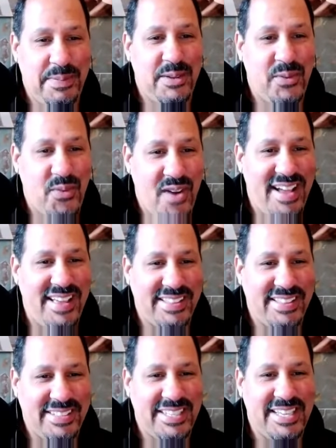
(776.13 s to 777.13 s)
a
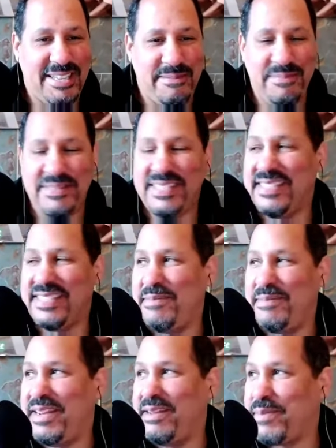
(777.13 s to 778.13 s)
while since
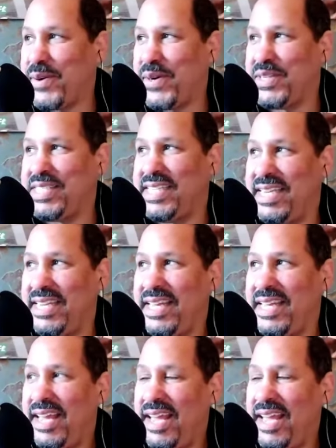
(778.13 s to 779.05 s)
I've been in person.